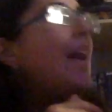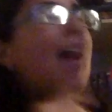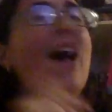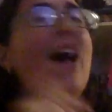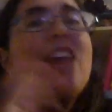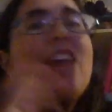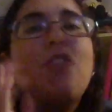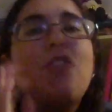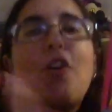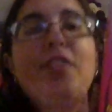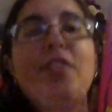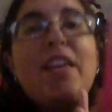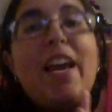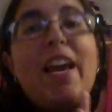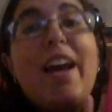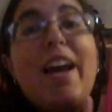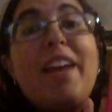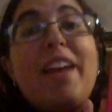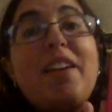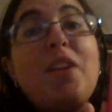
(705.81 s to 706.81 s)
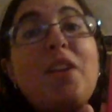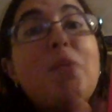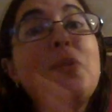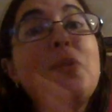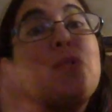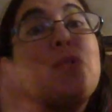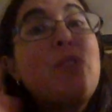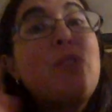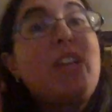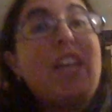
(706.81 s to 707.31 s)
I thought the ending was
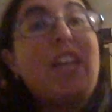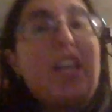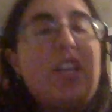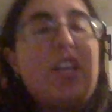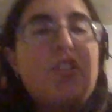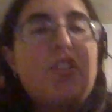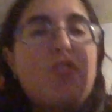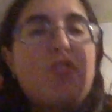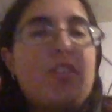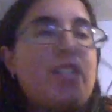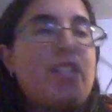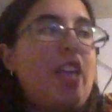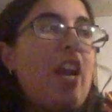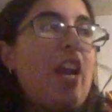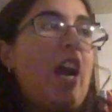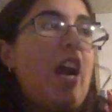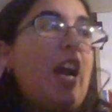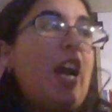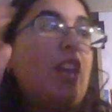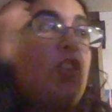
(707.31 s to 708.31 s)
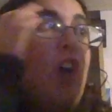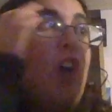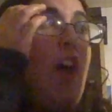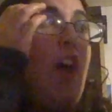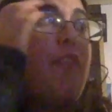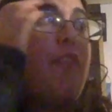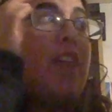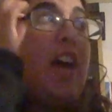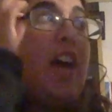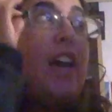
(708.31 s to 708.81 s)
really interesting. I thought
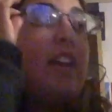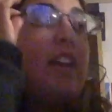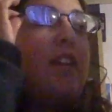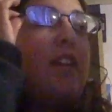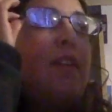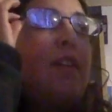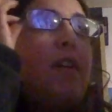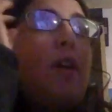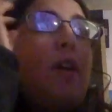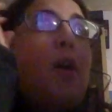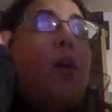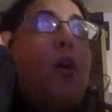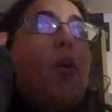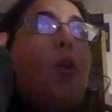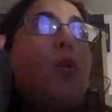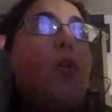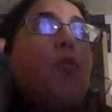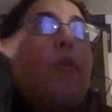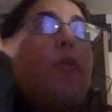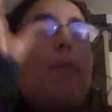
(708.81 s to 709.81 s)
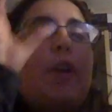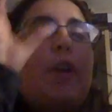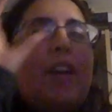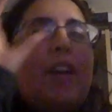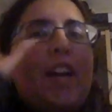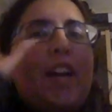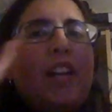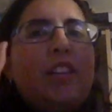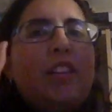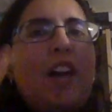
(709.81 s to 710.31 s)
that the book
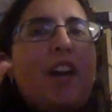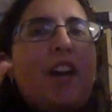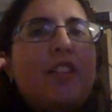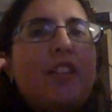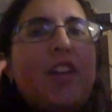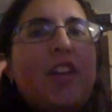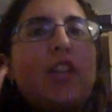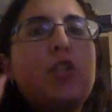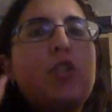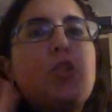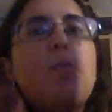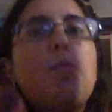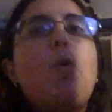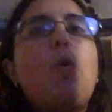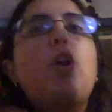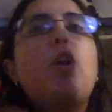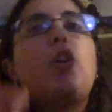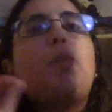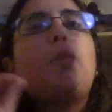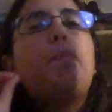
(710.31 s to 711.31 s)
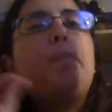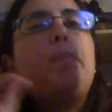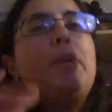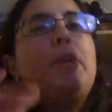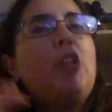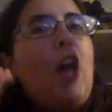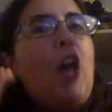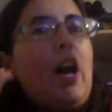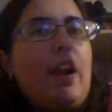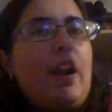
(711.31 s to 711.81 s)
had a lot of like smaller
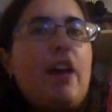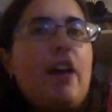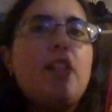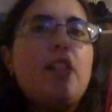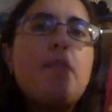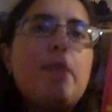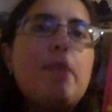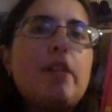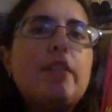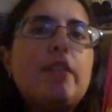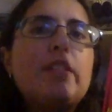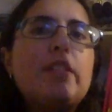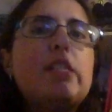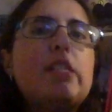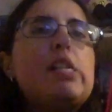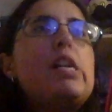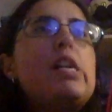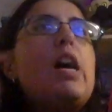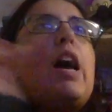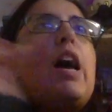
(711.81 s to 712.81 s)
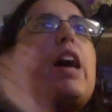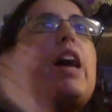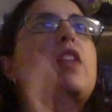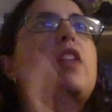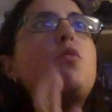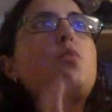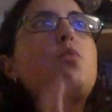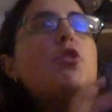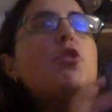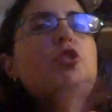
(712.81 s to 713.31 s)
plot elements, and I
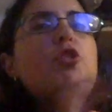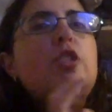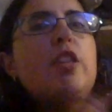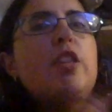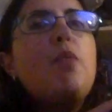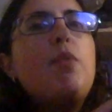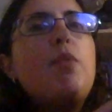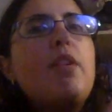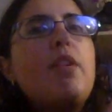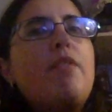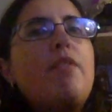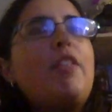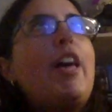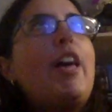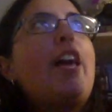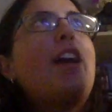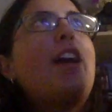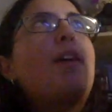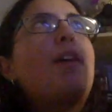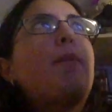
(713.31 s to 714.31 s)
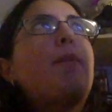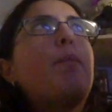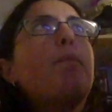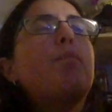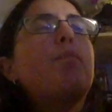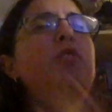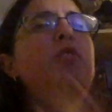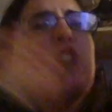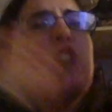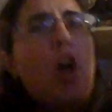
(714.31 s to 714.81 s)
wish that they would have like
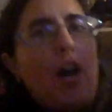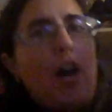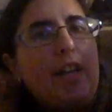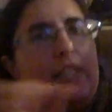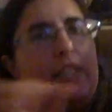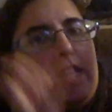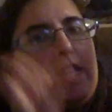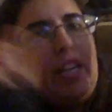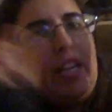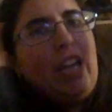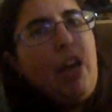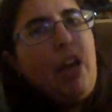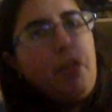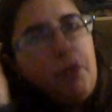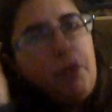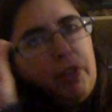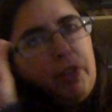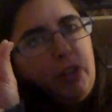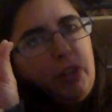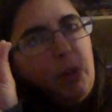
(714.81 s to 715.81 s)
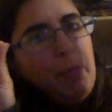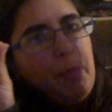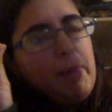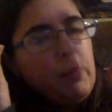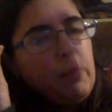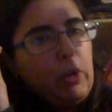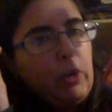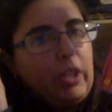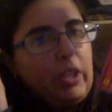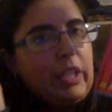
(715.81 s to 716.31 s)
tied together a little bit
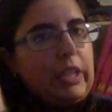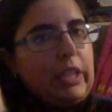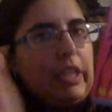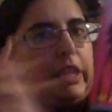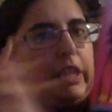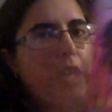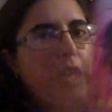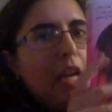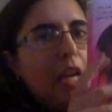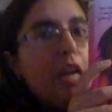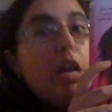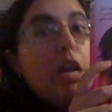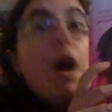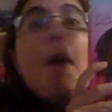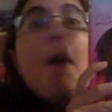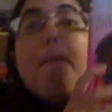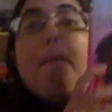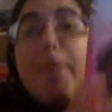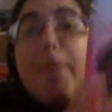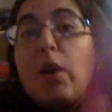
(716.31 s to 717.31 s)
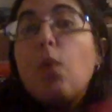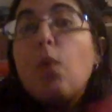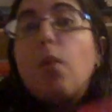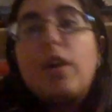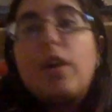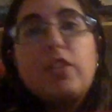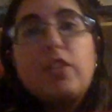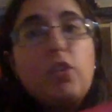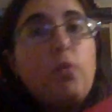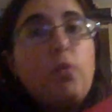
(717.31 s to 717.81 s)
more cleanly. But it was a